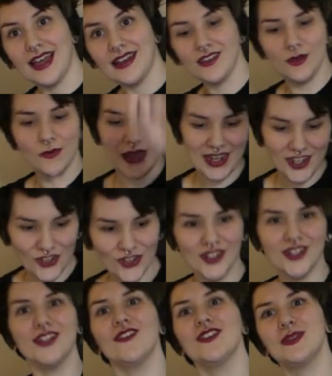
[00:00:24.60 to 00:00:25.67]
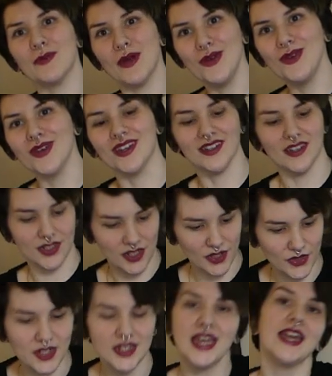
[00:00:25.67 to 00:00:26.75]
and the patrons have spoken. So
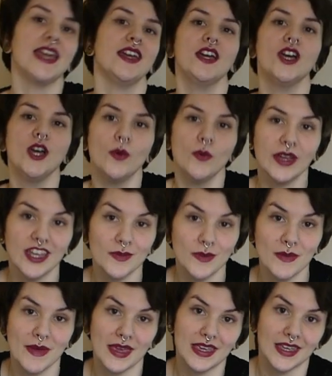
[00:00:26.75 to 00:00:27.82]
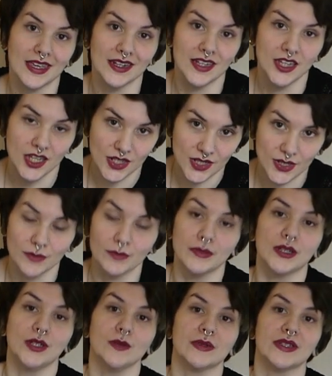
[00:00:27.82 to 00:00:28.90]
today, we're going to be making some
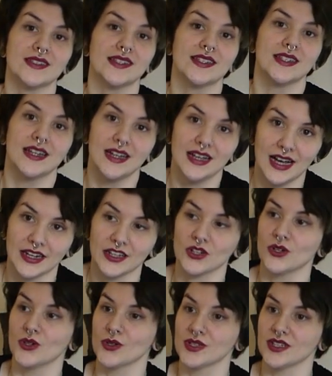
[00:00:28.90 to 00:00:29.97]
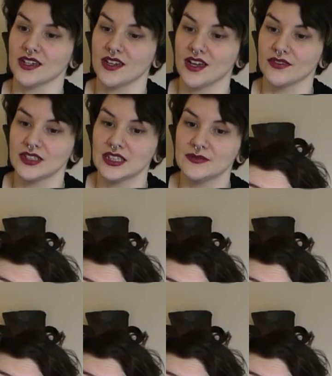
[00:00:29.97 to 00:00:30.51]
bloomers and a corset cover.